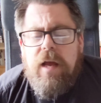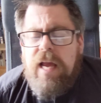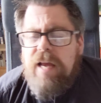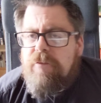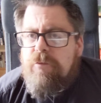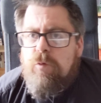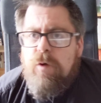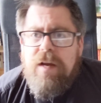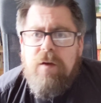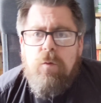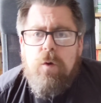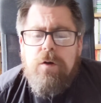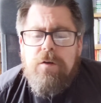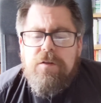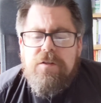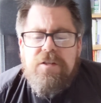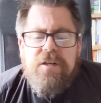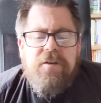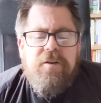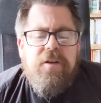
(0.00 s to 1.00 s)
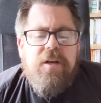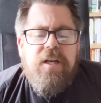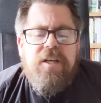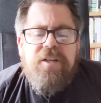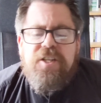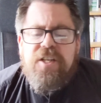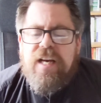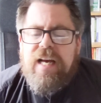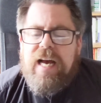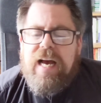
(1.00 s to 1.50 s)
If we want to
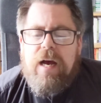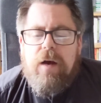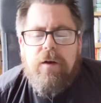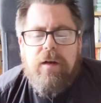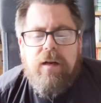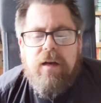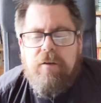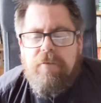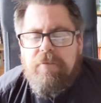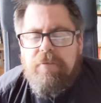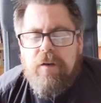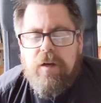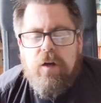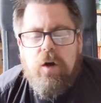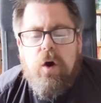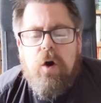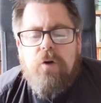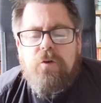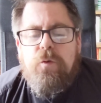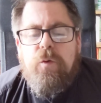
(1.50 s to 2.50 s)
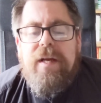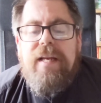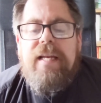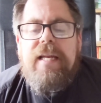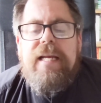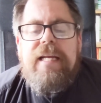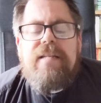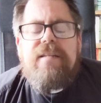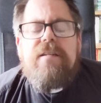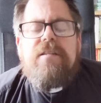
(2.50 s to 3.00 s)
nurture our love for God, we
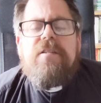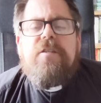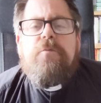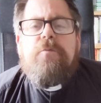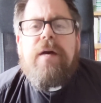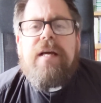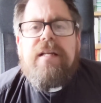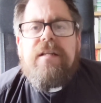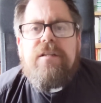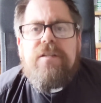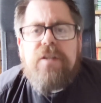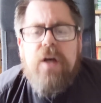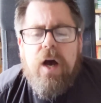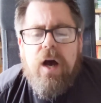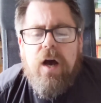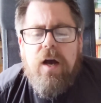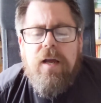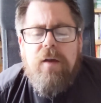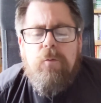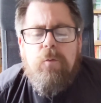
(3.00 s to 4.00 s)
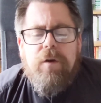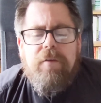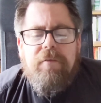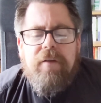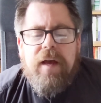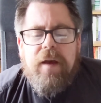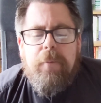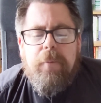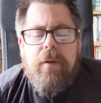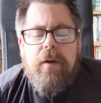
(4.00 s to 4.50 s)
need to spend time with
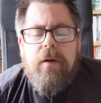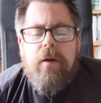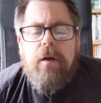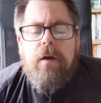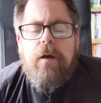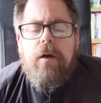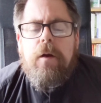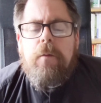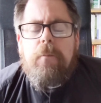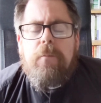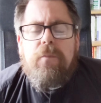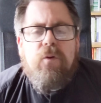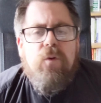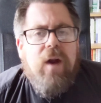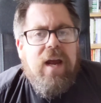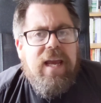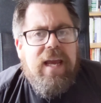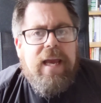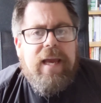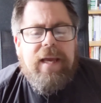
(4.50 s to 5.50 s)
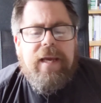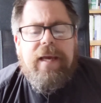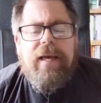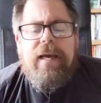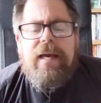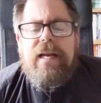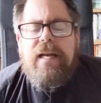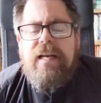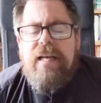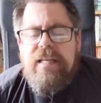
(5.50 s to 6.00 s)
Him, praying,
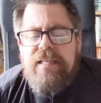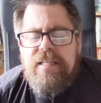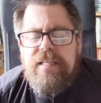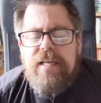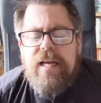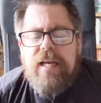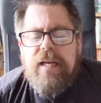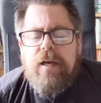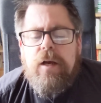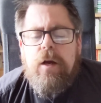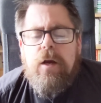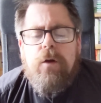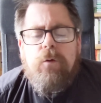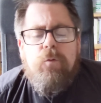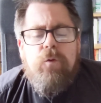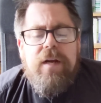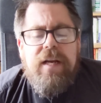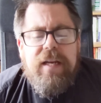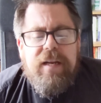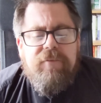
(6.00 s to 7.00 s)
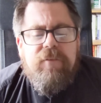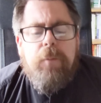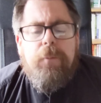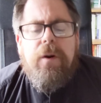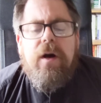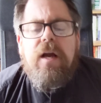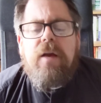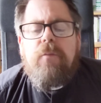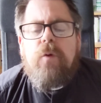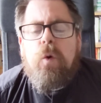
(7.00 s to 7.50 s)
listening, reading the
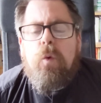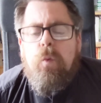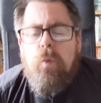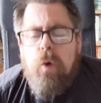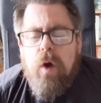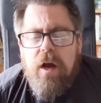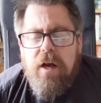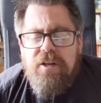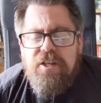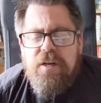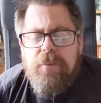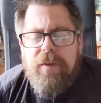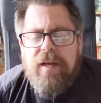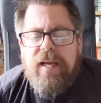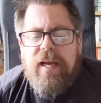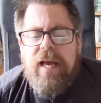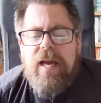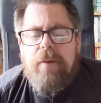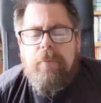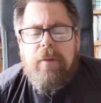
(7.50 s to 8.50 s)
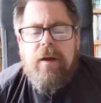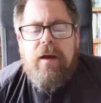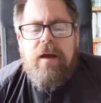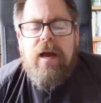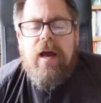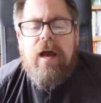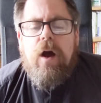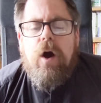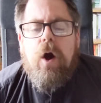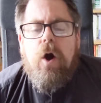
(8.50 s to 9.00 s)
Bible, worshipping Him,
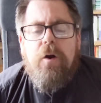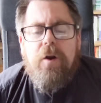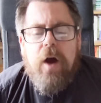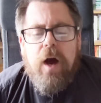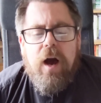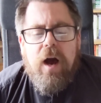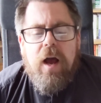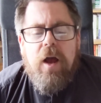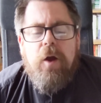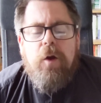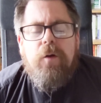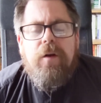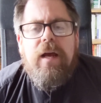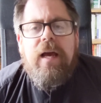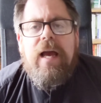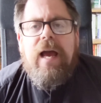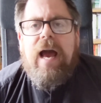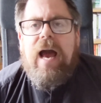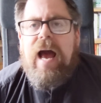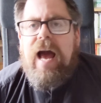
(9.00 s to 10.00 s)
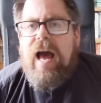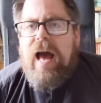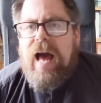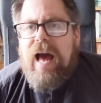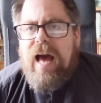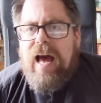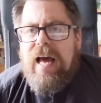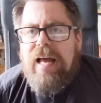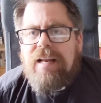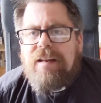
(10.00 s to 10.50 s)
on our own
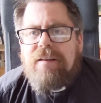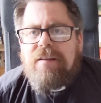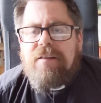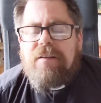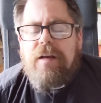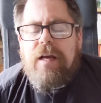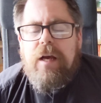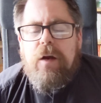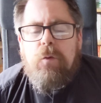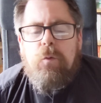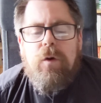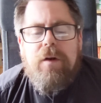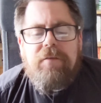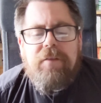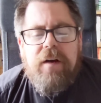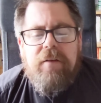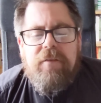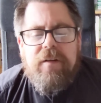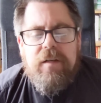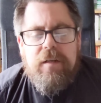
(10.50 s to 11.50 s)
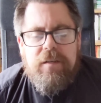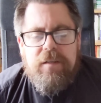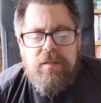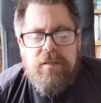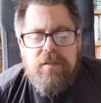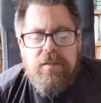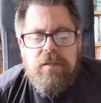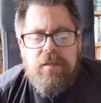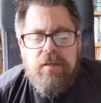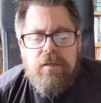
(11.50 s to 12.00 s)
and with
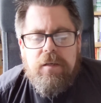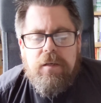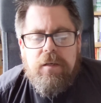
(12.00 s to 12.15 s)
others.